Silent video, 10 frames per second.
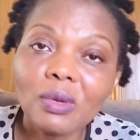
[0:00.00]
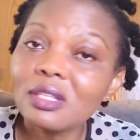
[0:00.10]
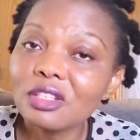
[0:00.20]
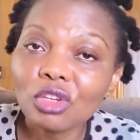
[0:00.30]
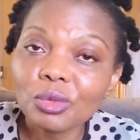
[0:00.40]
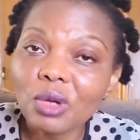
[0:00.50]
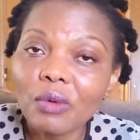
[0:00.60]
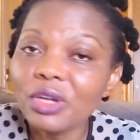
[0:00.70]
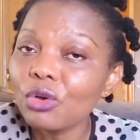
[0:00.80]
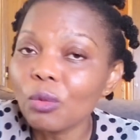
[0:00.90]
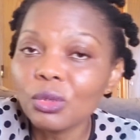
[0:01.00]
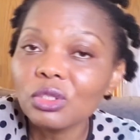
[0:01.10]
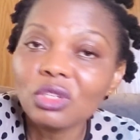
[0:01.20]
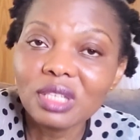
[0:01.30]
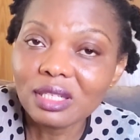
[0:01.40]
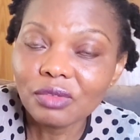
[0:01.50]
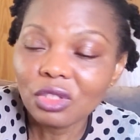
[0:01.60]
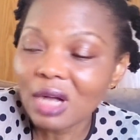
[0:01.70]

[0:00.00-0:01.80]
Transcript: When they subscribe, when you upload your next video,